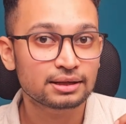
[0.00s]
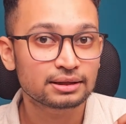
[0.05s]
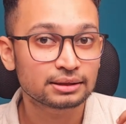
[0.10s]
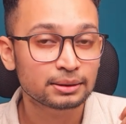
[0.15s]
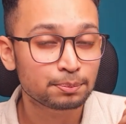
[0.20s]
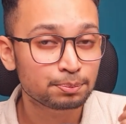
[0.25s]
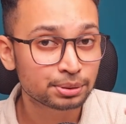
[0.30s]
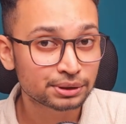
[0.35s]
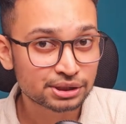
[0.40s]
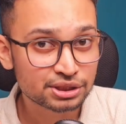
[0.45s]

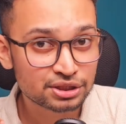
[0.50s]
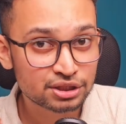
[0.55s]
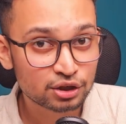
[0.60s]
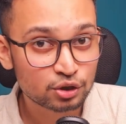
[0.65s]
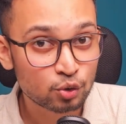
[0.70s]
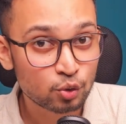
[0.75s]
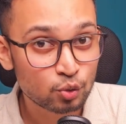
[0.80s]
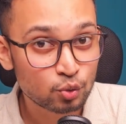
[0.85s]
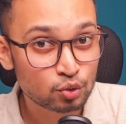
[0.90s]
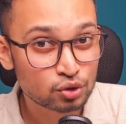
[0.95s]
The
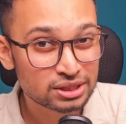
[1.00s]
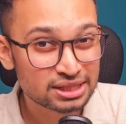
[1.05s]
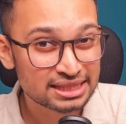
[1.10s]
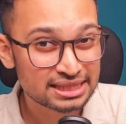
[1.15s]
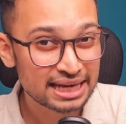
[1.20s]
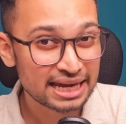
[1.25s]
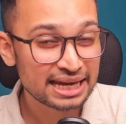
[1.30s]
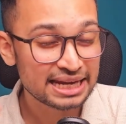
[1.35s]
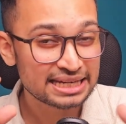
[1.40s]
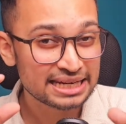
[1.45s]
person who
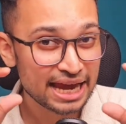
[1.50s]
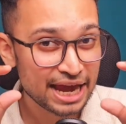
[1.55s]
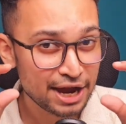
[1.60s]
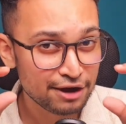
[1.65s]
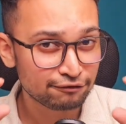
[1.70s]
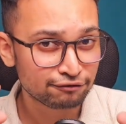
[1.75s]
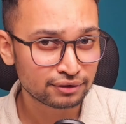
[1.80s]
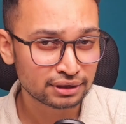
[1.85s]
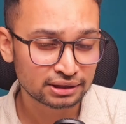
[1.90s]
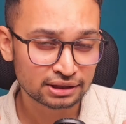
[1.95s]
said
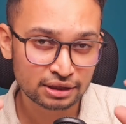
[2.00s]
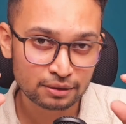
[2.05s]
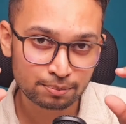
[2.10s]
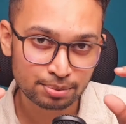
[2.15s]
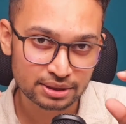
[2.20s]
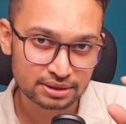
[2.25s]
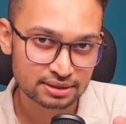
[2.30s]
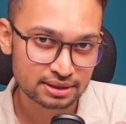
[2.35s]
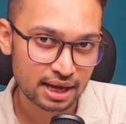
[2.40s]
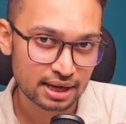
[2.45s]
everything
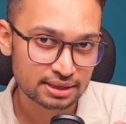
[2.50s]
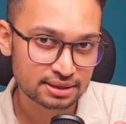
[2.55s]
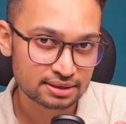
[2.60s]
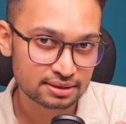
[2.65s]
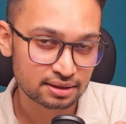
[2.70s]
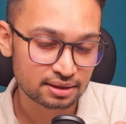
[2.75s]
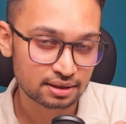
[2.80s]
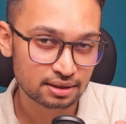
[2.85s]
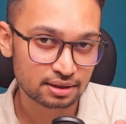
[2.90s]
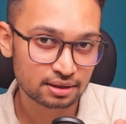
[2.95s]

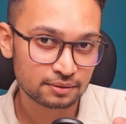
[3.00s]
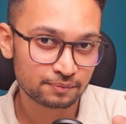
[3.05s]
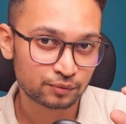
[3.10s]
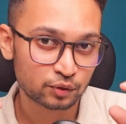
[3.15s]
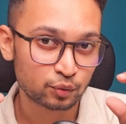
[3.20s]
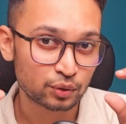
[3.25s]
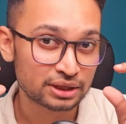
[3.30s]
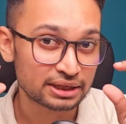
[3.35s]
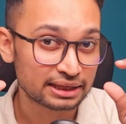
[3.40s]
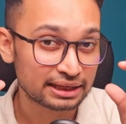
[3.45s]
precisely
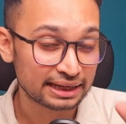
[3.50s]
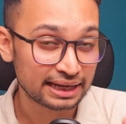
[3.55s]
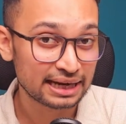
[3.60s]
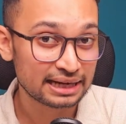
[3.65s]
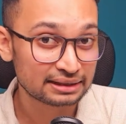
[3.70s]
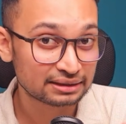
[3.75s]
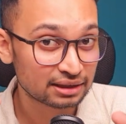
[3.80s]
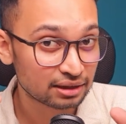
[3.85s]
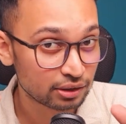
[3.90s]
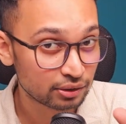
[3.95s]
will
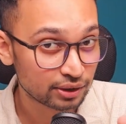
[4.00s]
get the